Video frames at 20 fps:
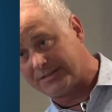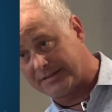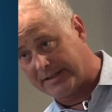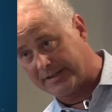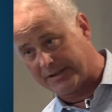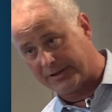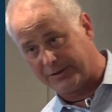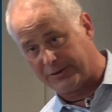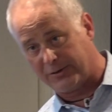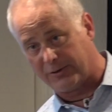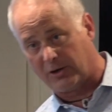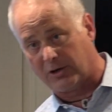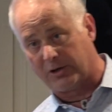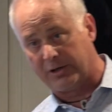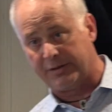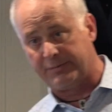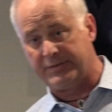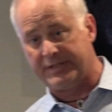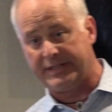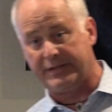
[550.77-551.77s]
taking your
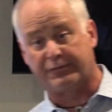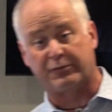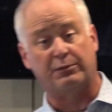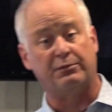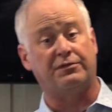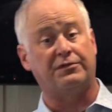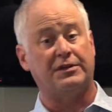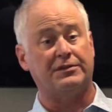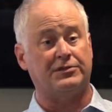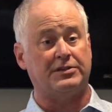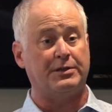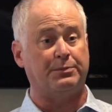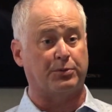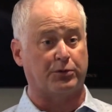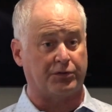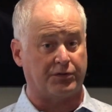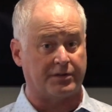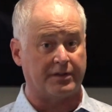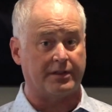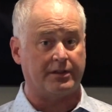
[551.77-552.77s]
RMD from
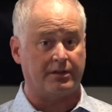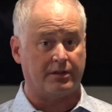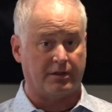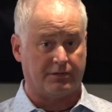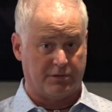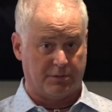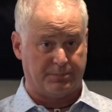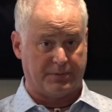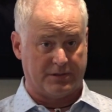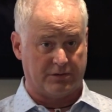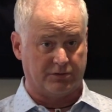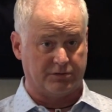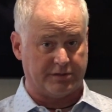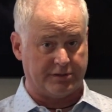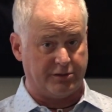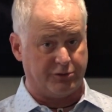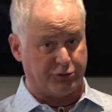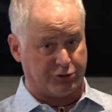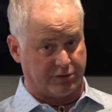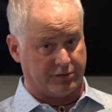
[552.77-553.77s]
50% of the penalty
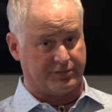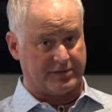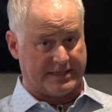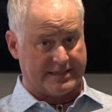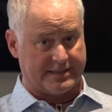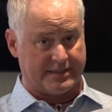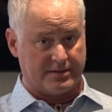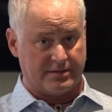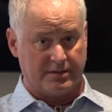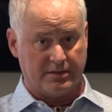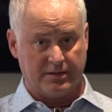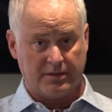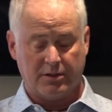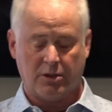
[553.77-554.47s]
you should have taken,